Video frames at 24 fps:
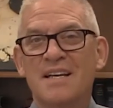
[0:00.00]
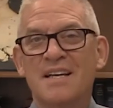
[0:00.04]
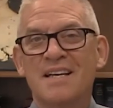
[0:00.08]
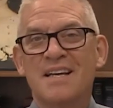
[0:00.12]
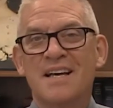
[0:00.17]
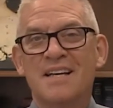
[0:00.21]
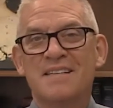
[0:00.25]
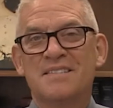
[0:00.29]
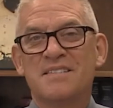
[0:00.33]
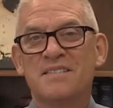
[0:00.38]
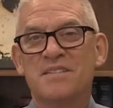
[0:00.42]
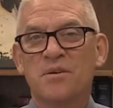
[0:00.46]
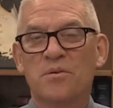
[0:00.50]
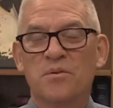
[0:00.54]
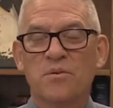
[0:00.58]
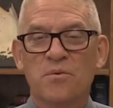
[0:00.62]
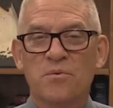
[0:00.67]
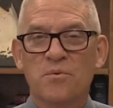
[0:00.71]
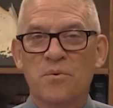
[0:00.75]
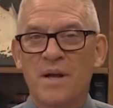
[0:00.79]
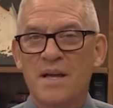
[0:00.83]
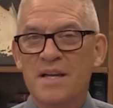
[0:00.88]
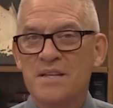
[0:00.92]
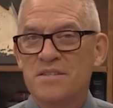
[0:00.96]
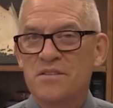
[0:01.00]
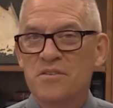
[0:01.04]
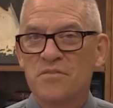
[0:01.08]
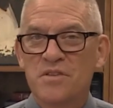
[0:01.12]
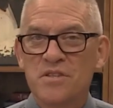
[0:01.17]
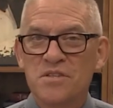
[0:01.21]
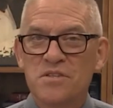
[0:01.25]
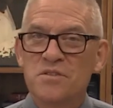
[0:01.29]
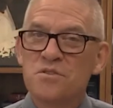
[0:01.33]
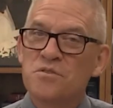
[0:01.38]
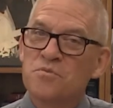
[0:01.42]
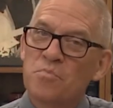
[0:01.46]
He has to deal with a range of
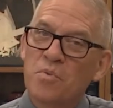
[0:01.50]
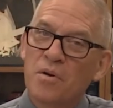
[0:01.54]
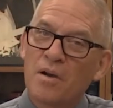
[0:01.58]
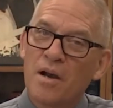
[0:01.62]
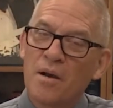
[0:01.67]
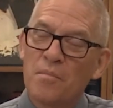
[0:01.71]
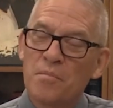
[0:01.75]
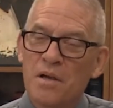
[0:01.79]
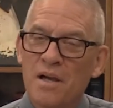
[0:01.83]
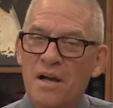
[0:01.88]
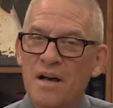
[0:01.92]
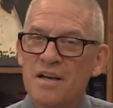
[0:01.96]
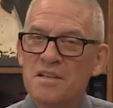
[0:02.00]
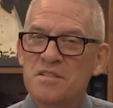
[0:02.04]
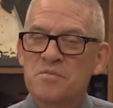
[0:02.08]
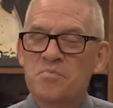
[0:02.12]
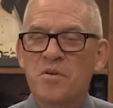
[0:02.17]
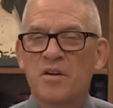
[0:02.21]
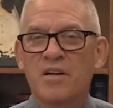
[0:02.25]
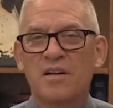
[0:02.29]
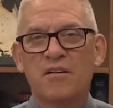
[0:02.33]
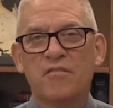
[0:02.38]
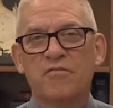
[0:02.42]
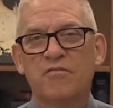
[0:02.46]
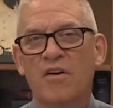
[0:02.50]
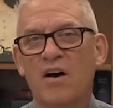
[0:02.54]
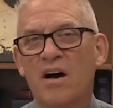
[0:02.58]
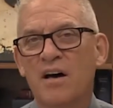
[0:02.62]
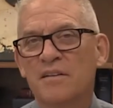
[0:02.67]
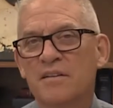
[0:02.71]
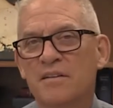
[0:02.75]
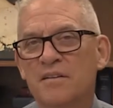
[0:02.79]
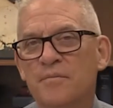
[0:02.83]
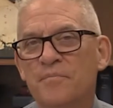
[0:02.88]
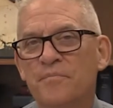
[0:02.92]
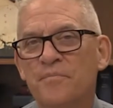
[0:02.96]
issues, becoming a husband and a
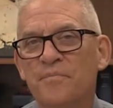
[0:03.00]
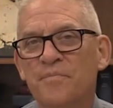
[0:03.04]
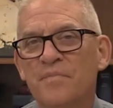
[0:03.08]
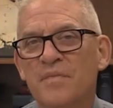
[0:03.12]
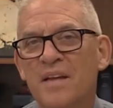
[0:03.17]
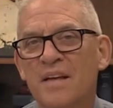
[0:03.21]
father.